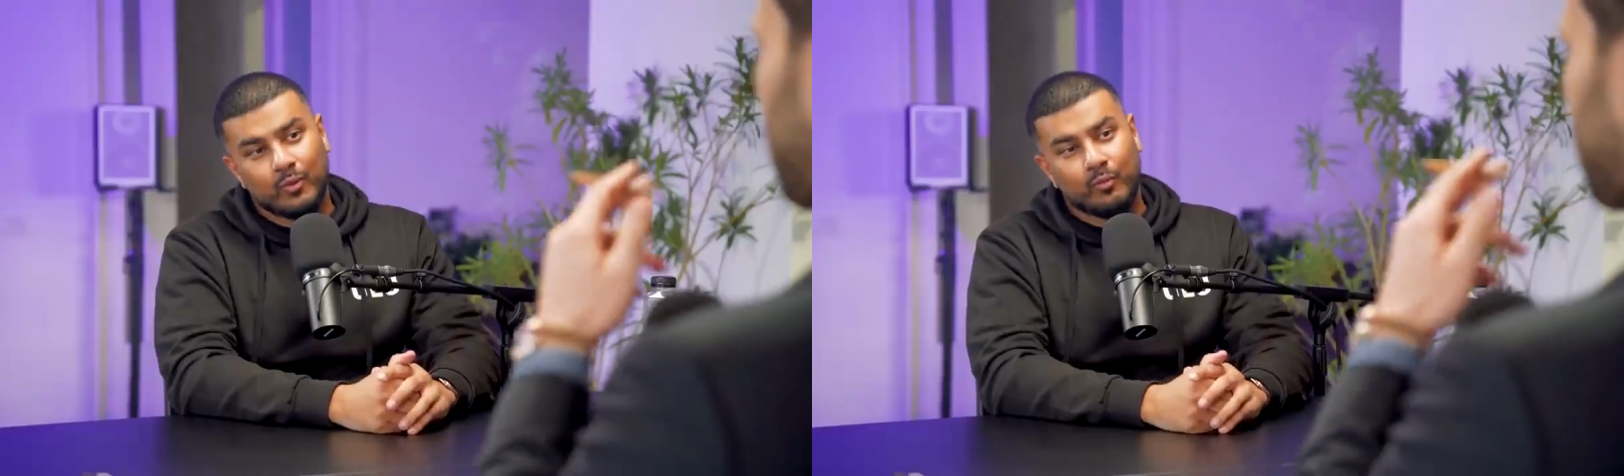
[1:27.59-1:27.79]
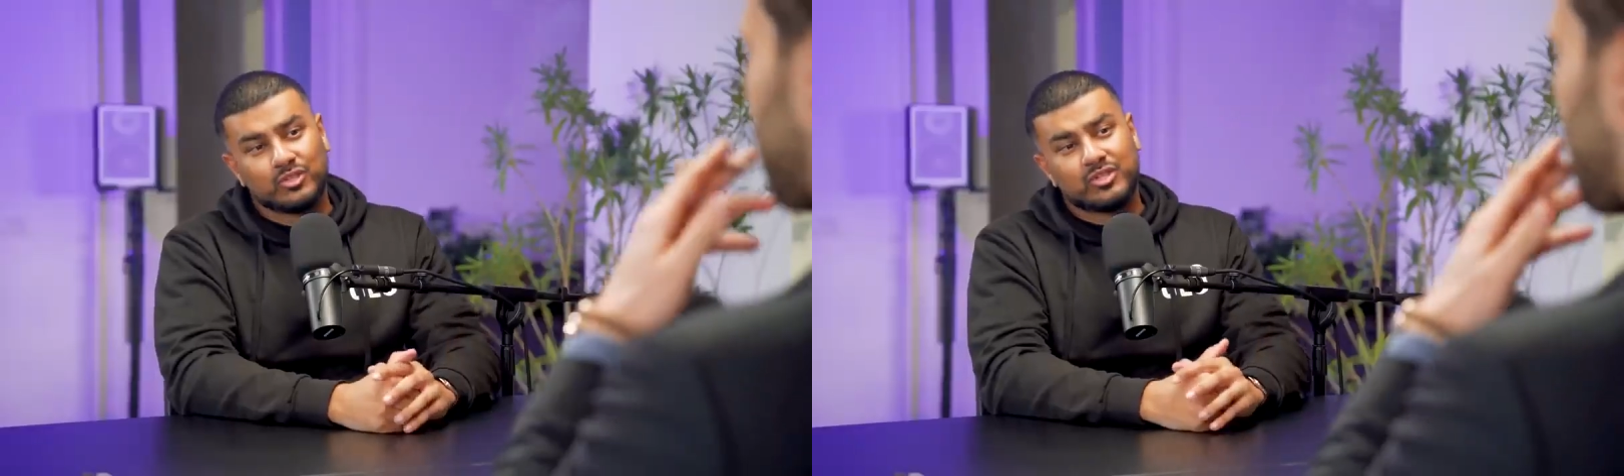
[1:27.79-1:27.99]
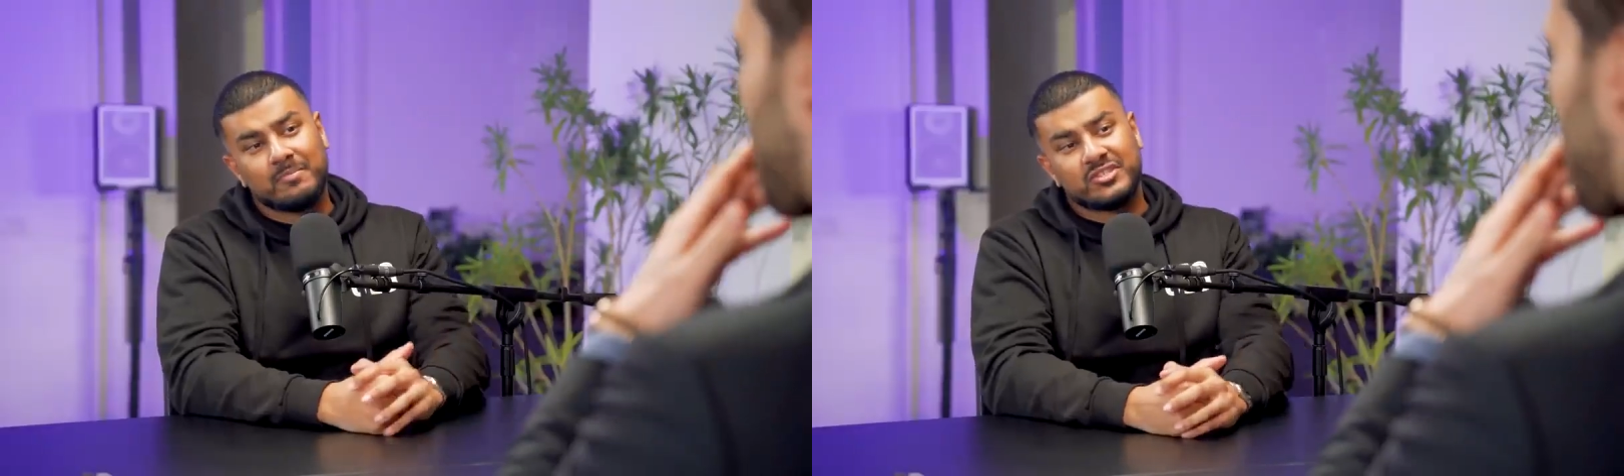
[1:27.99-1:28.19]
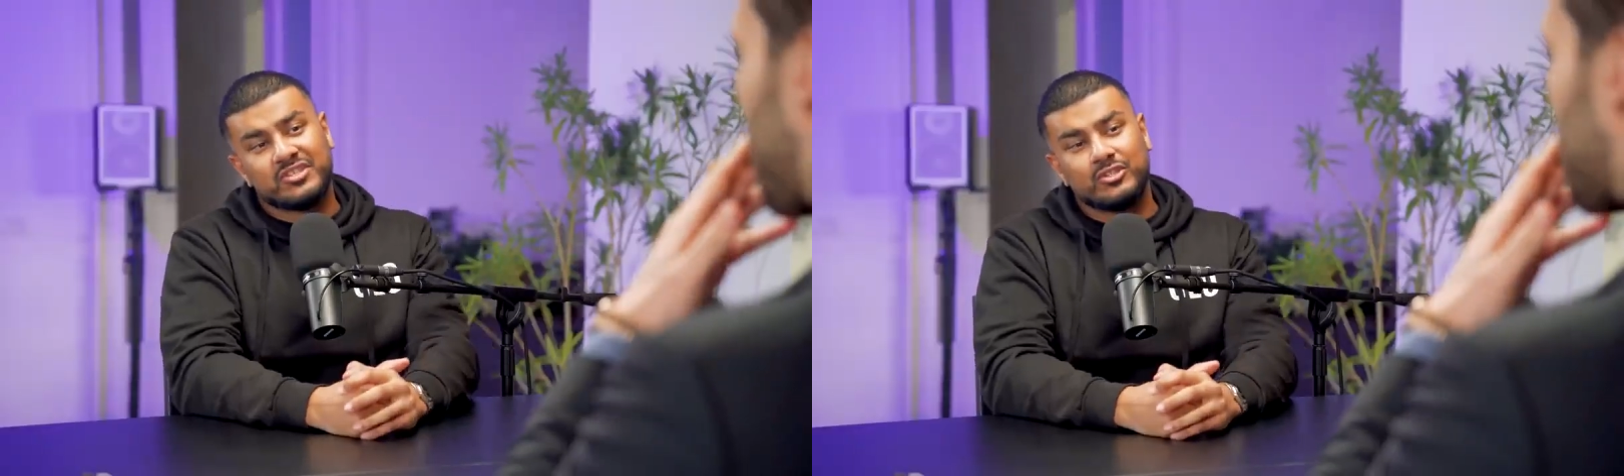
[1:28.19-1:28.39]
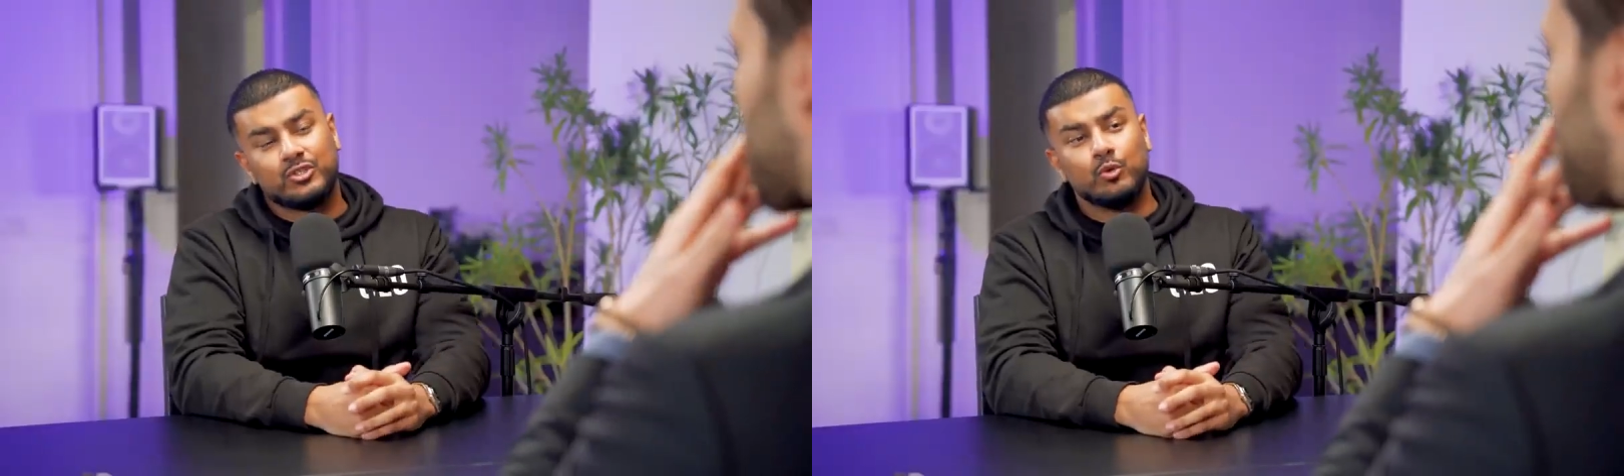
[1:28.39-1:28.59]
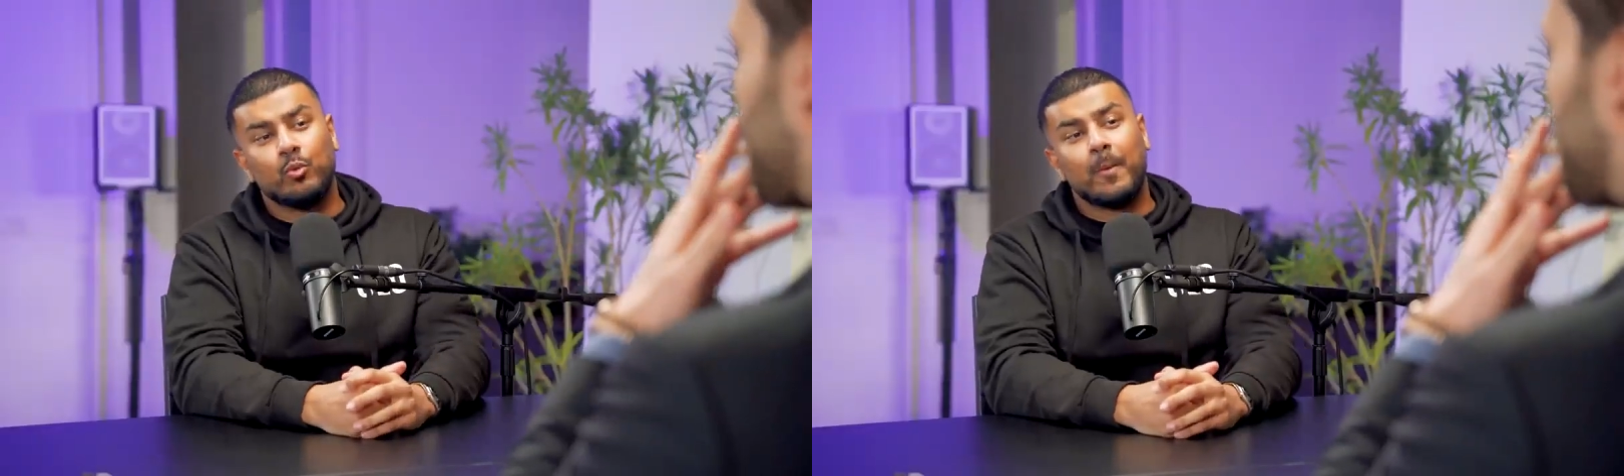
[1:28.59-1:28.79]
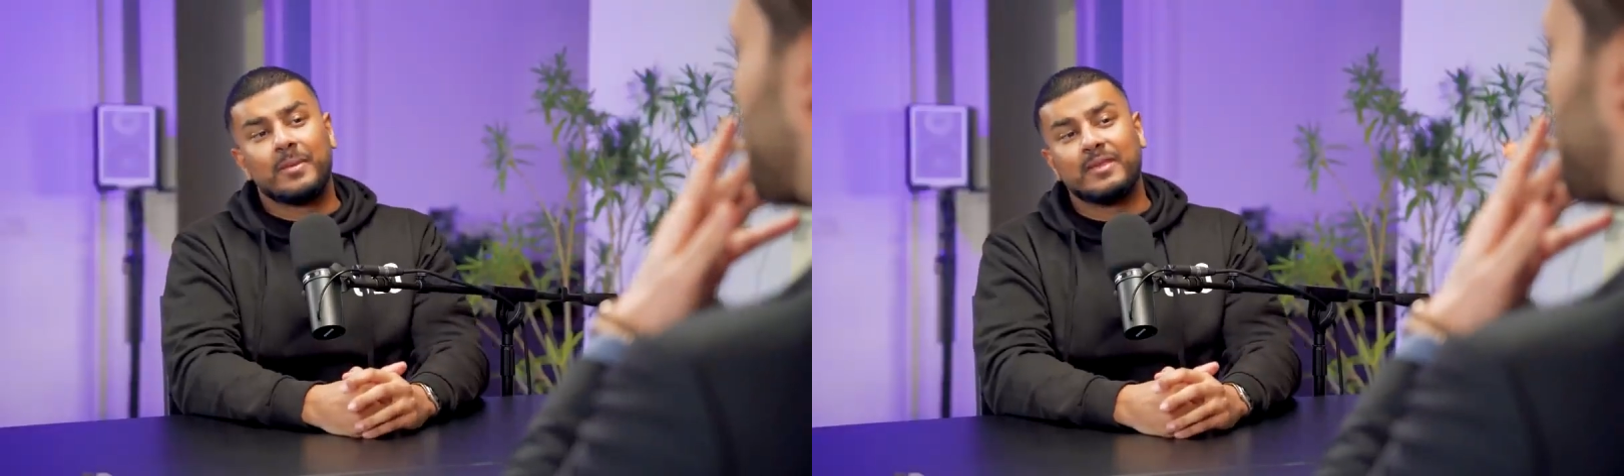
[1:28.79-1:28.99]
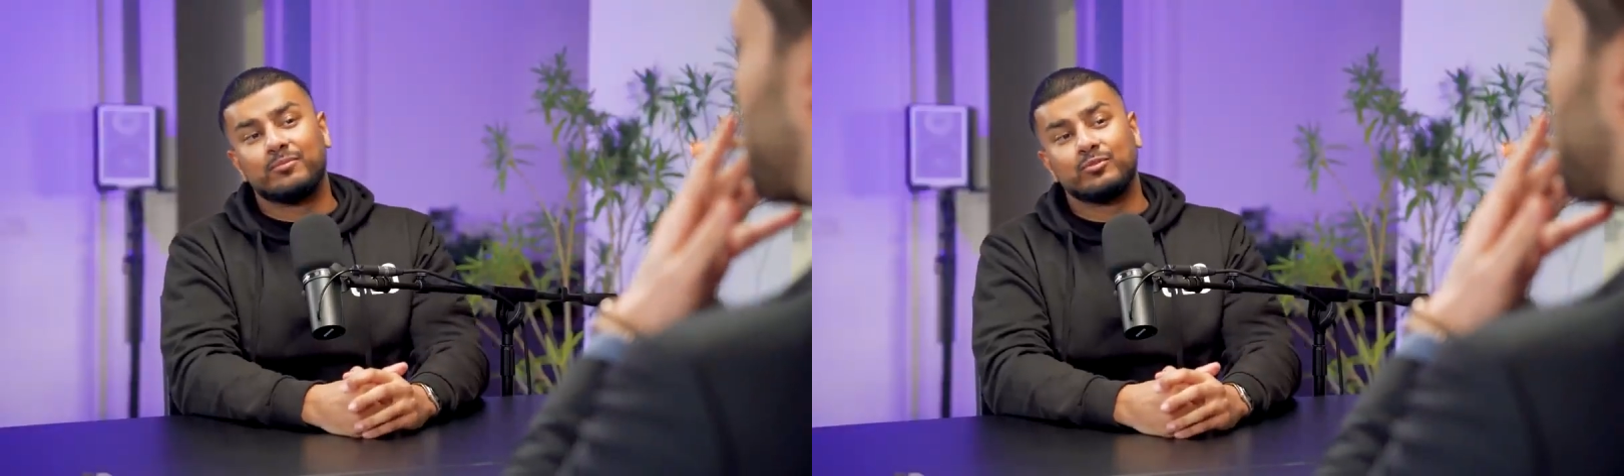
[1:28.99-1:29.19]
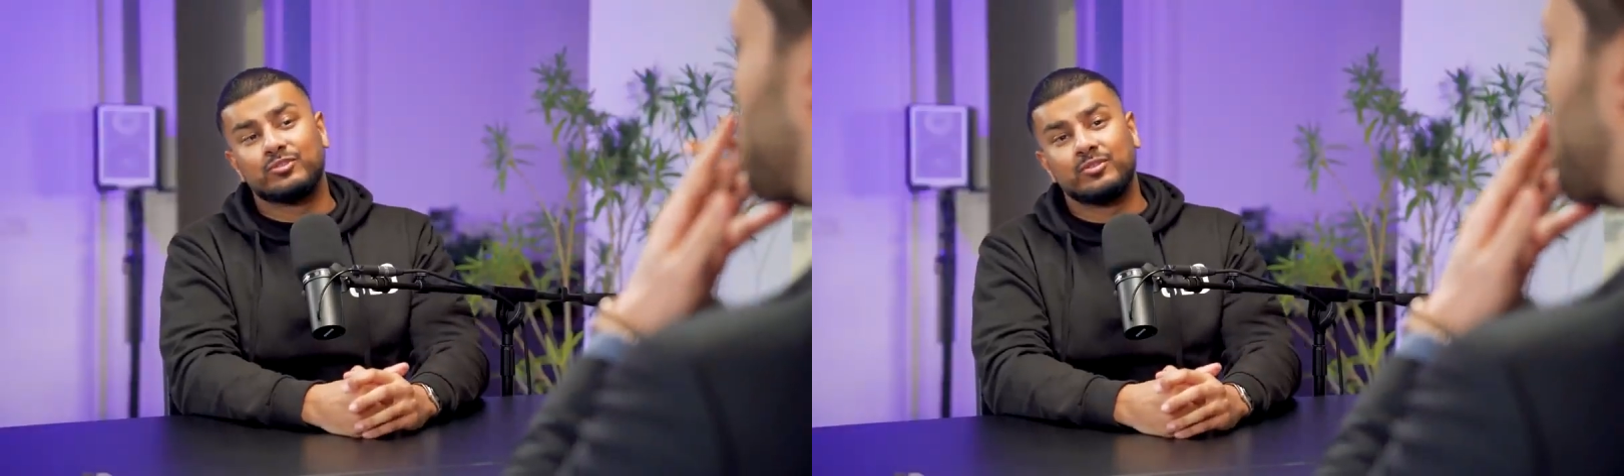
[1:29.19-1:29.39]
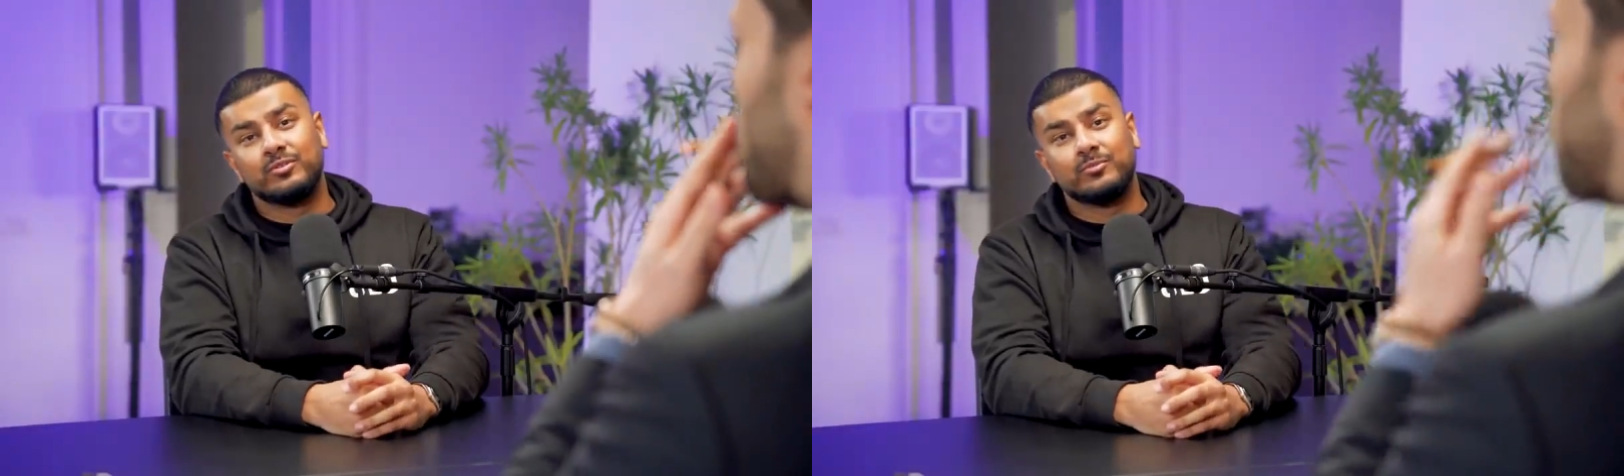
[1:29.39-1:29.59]
What's the message you want people
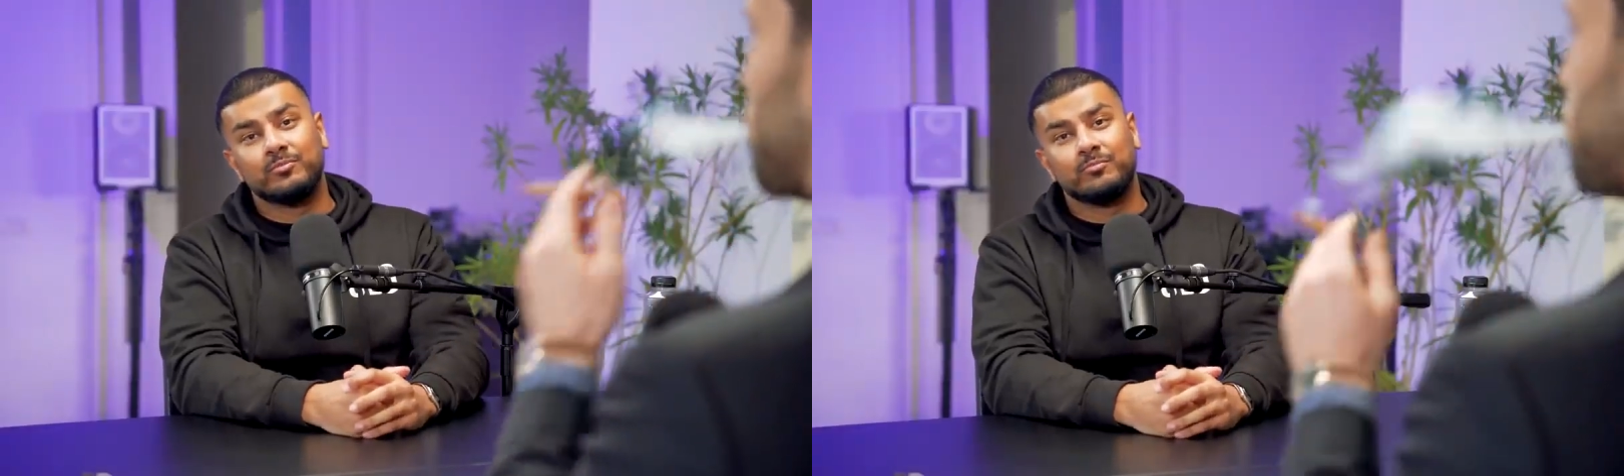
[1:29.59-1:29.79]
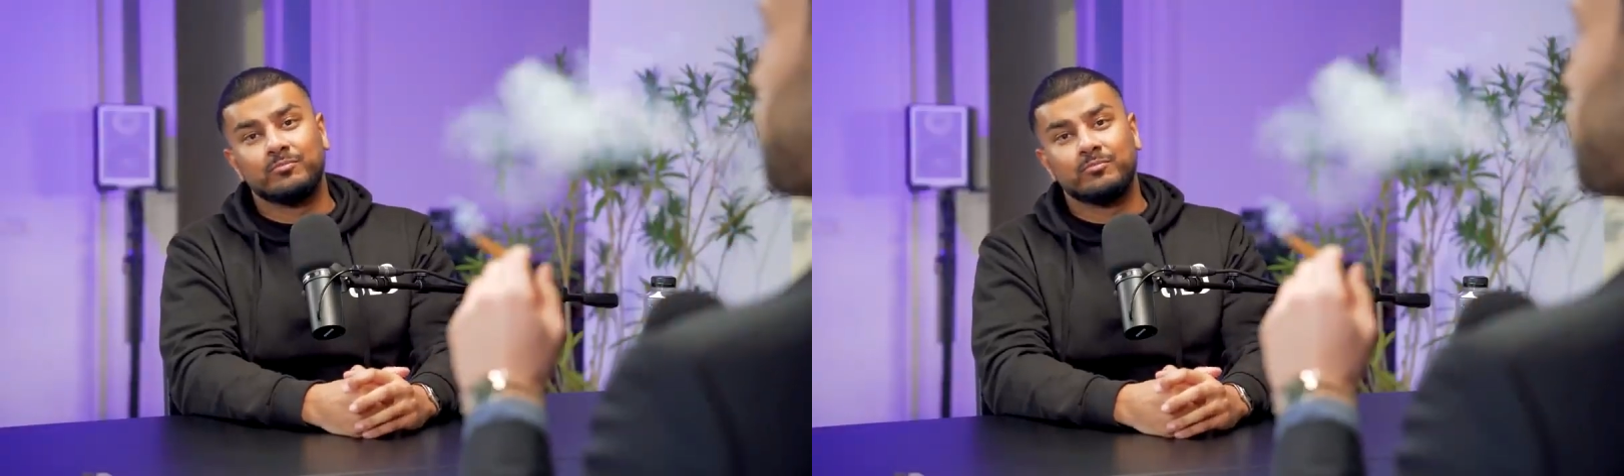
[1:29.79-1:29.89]
to